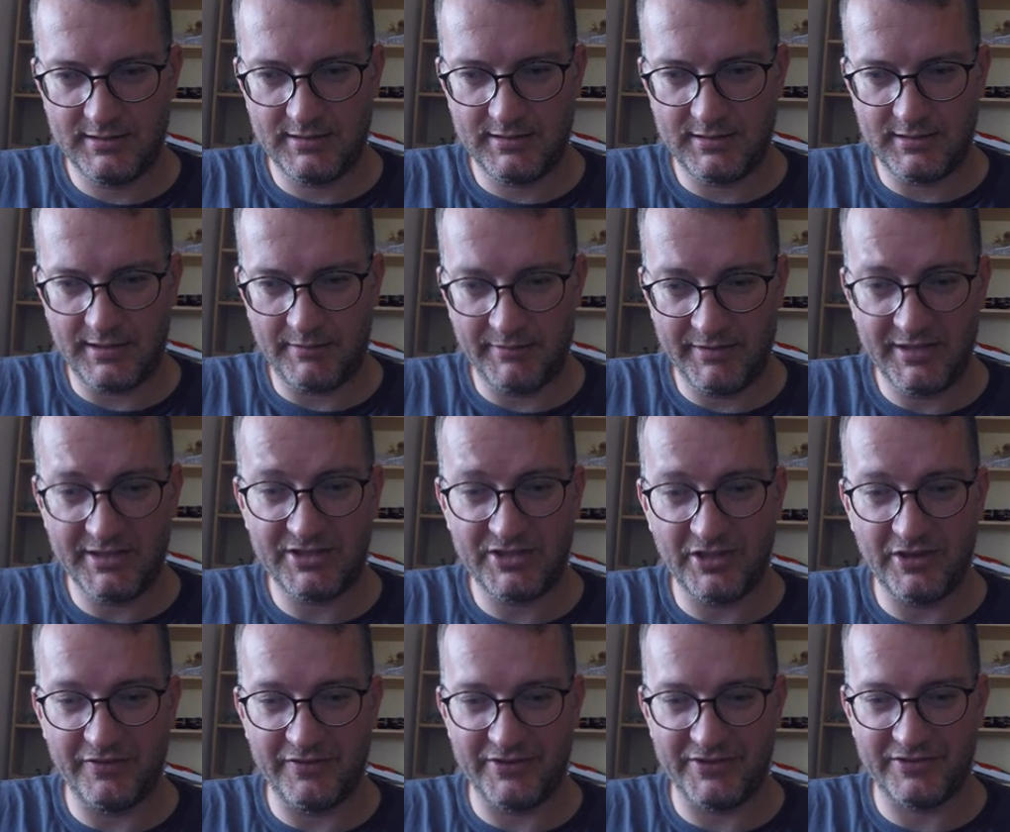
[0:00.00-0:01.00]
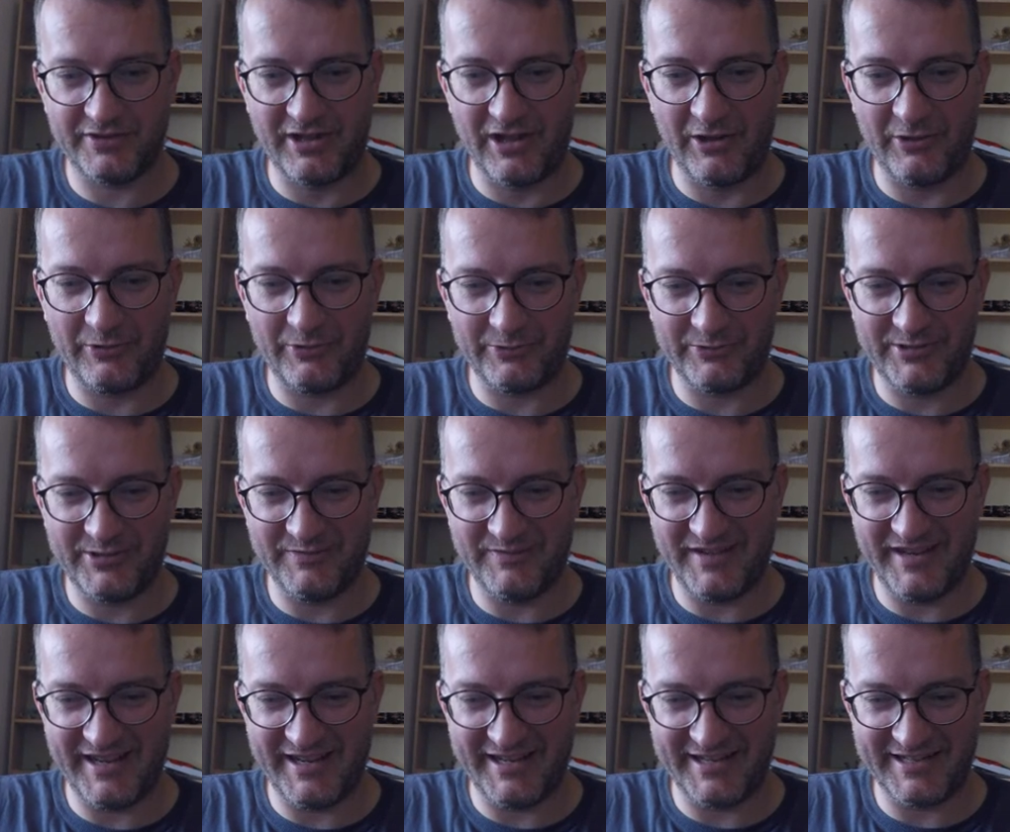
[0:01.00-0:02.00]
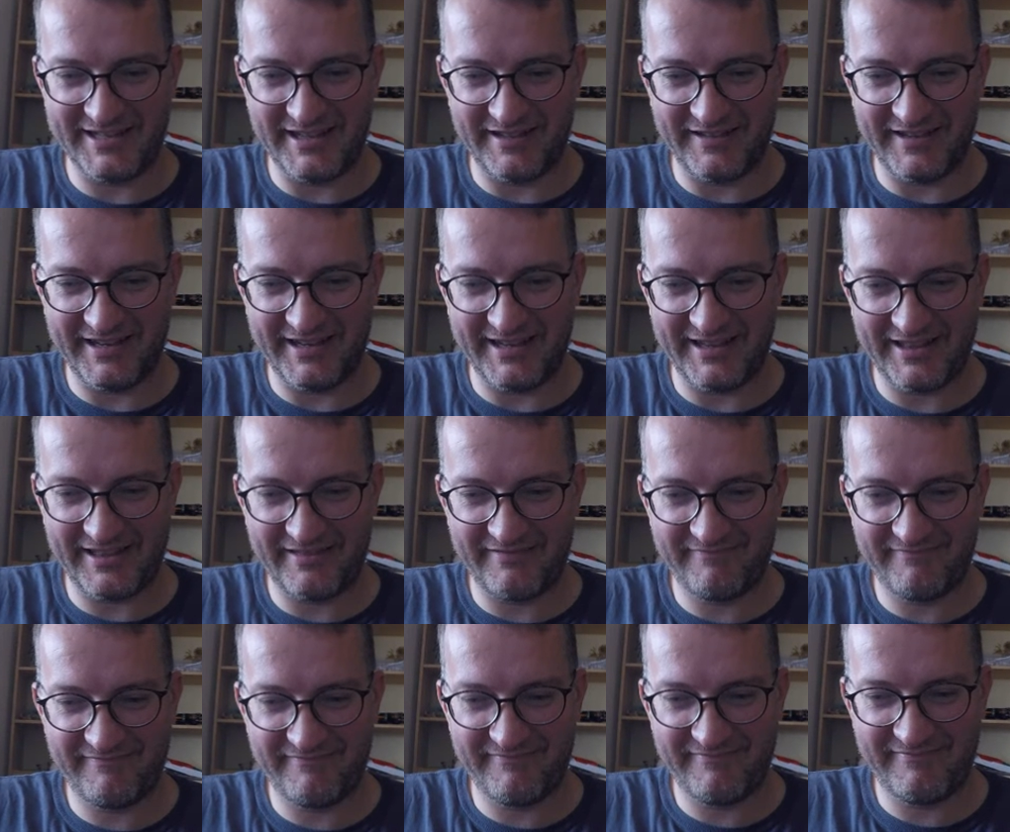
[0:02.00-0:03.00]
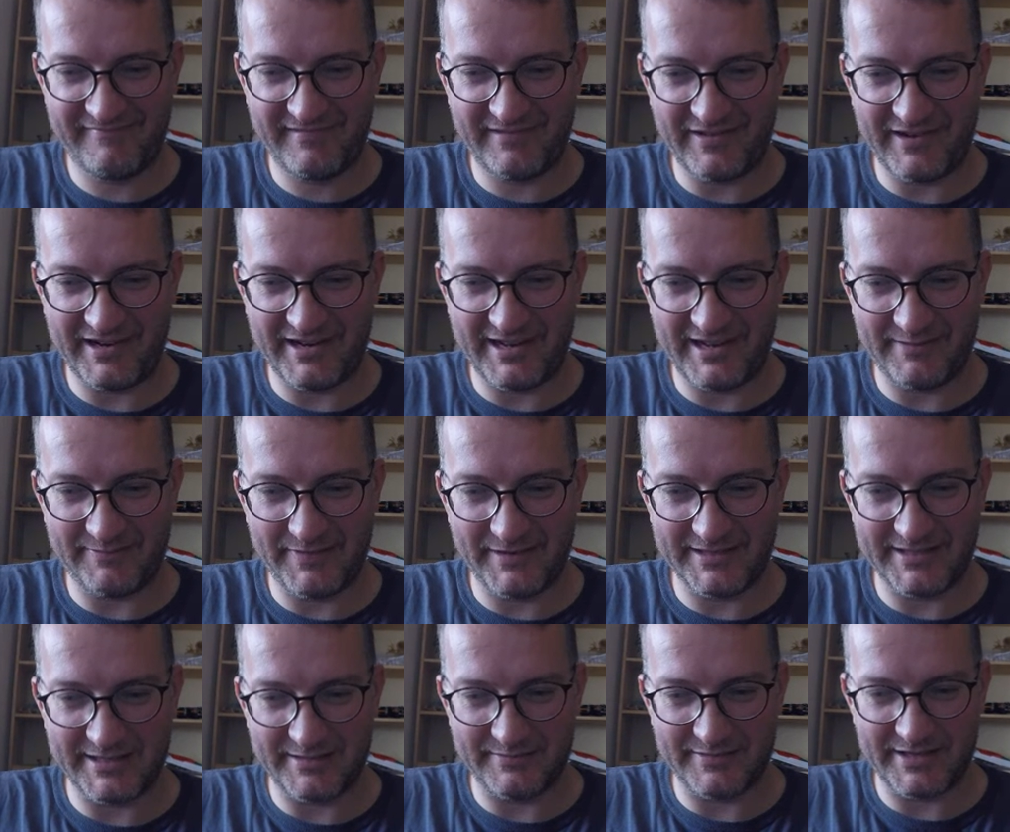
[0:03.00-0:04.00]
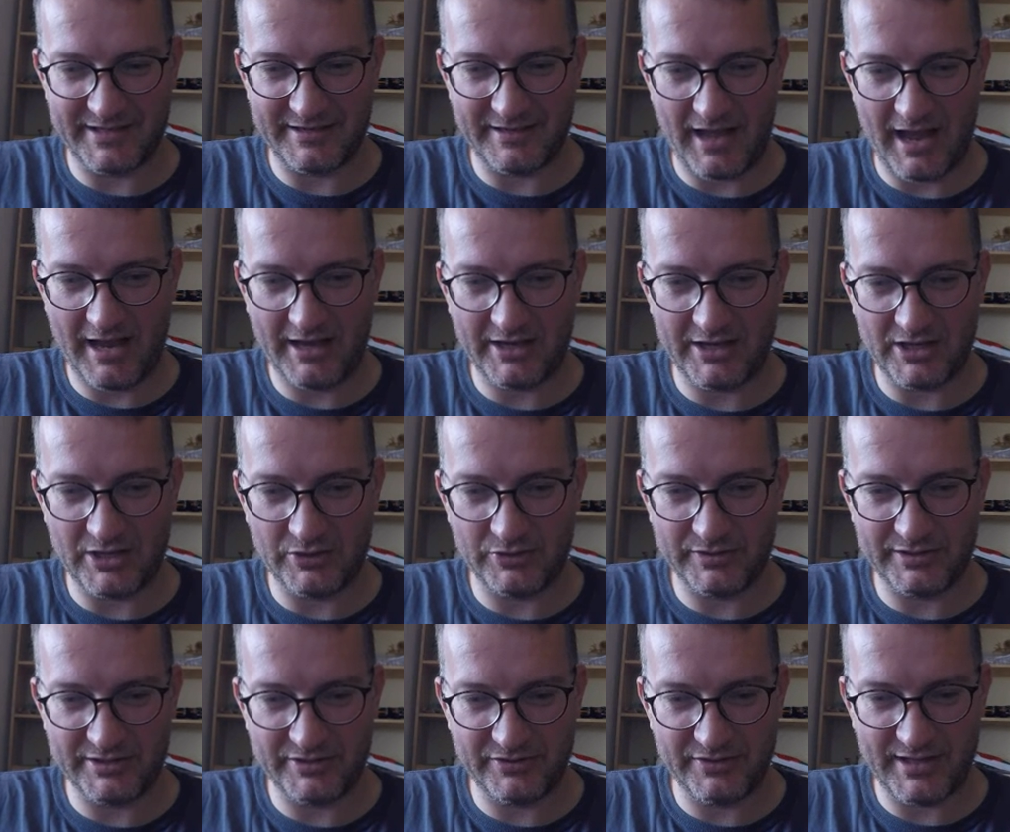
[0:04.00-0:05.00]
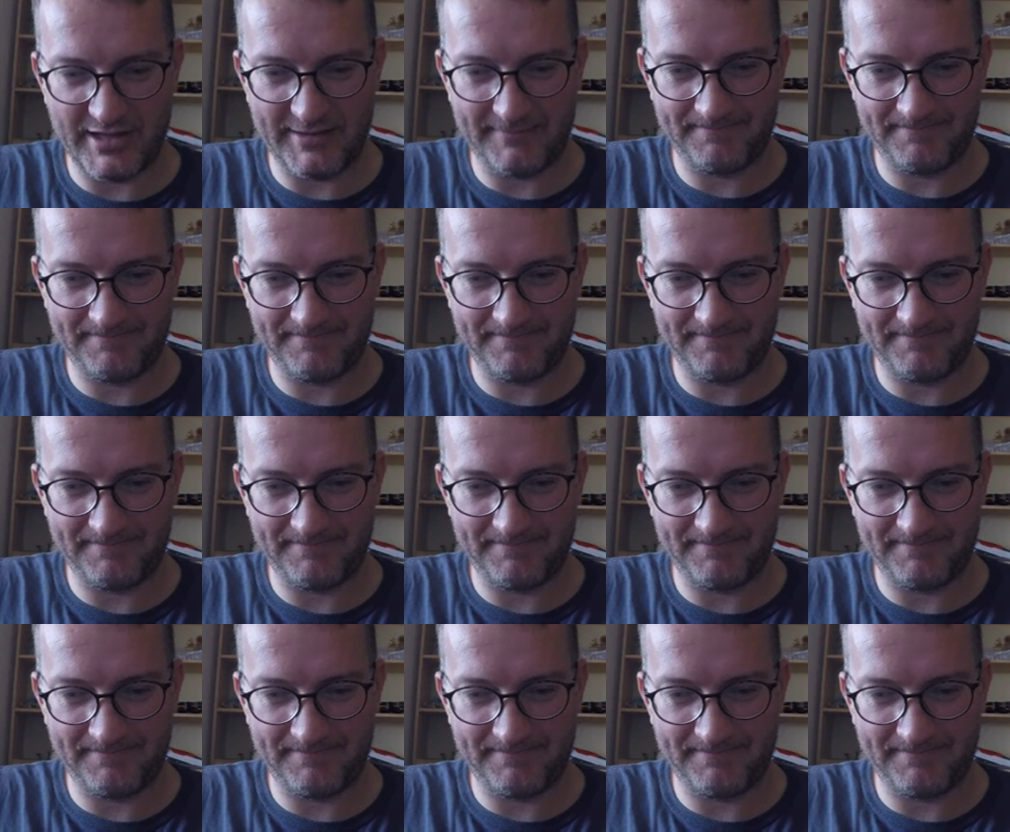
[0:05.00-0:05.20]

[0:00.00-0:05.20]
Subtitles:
I mean, this service is local to me and I'm getting quite high ping times. I gotta look into that.